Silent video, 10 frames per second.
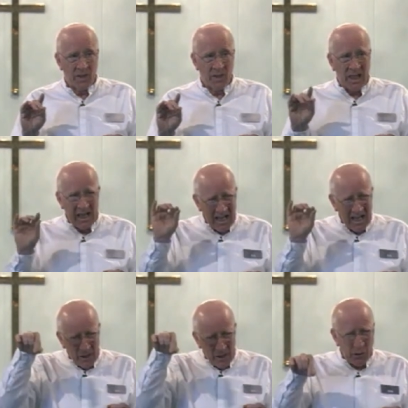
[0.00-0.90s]

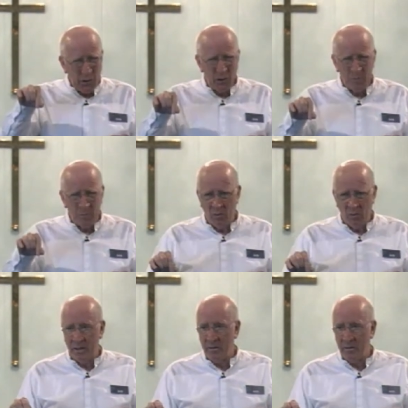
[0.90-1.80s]
In this
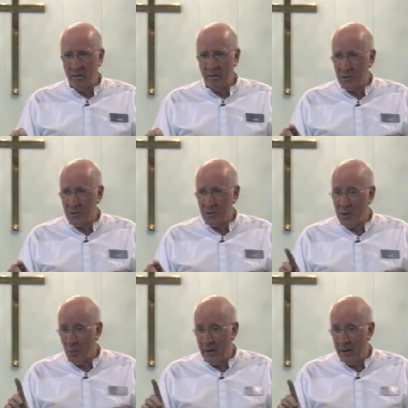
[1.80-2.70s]
moment,
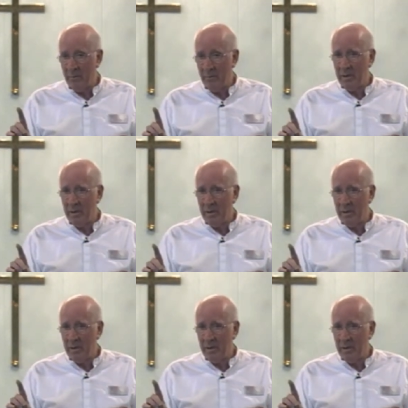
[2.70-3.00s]
somewhere,